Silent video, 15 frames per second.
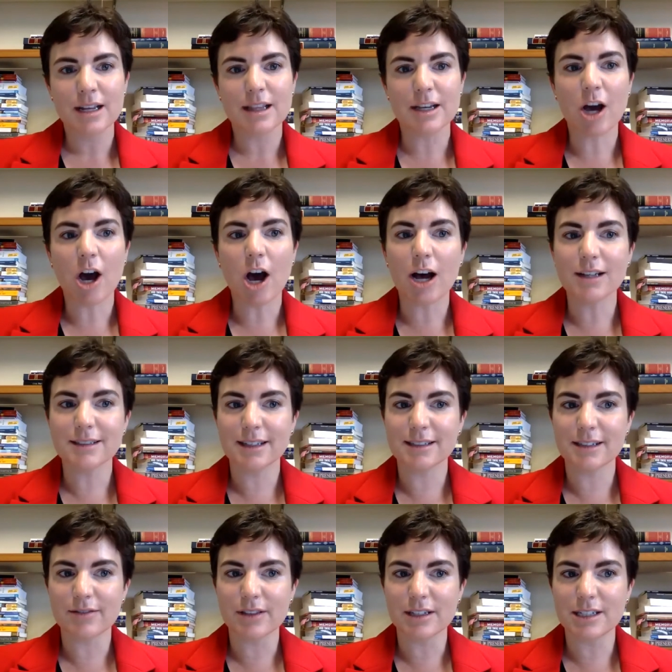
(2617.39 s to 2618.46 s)
the
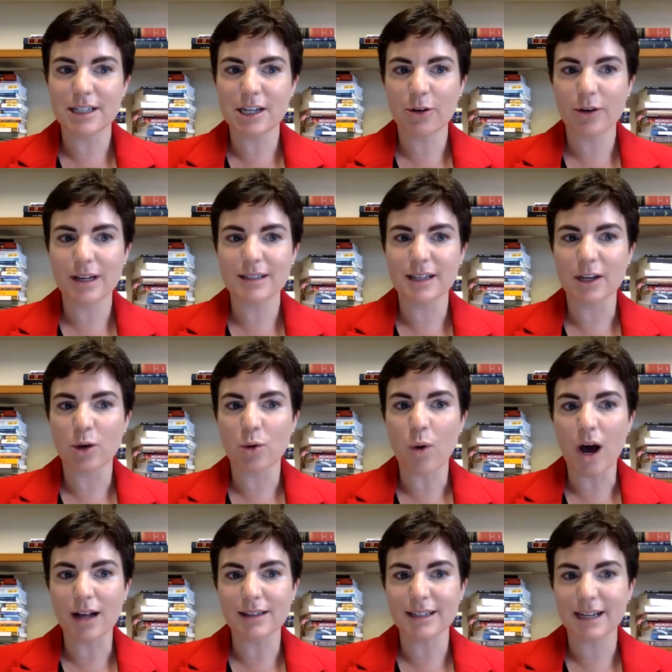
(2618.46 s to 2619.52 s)
causes of the decreasing
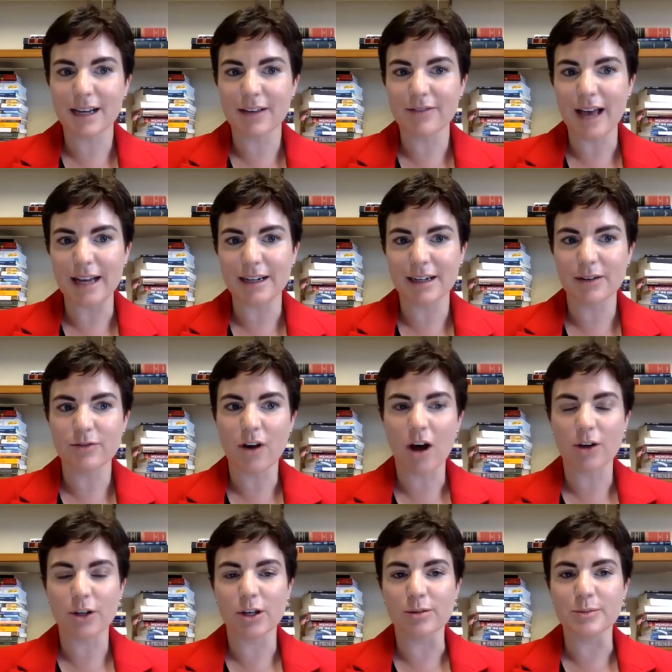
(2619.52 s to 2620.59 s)
quality of edited
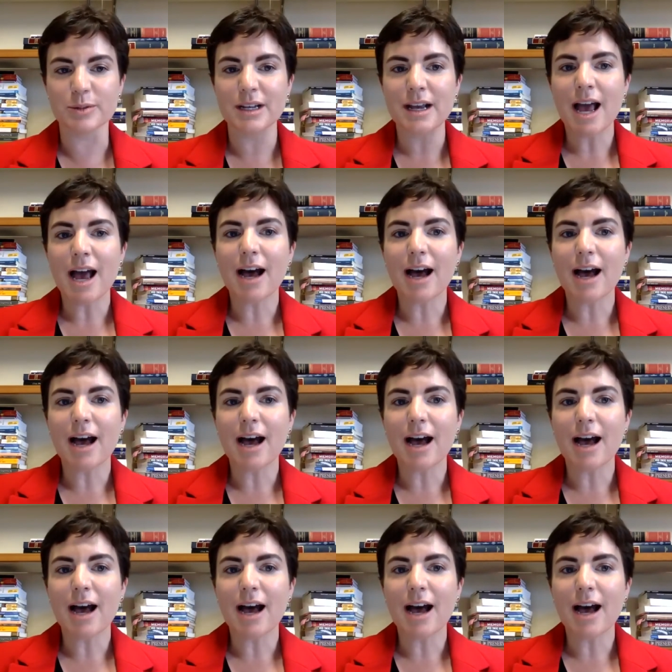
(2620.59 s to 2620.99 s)
volumes.